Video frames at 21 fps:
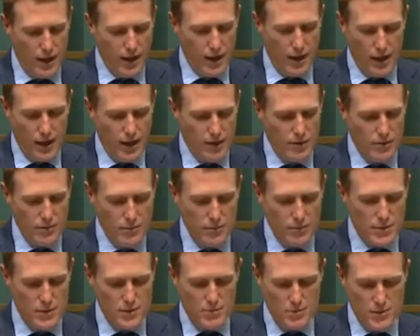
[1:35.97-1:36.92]
And
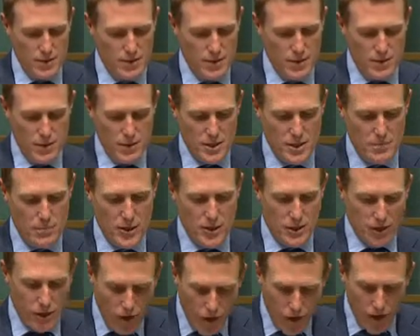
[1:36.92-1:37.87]
Mr Deputy
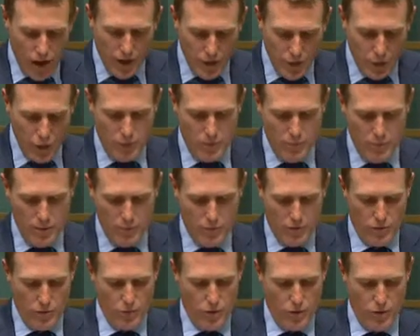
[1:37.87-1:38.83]
Speaker, I know the
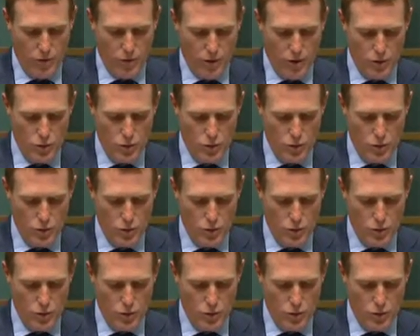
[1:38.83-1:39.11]
member for Perth.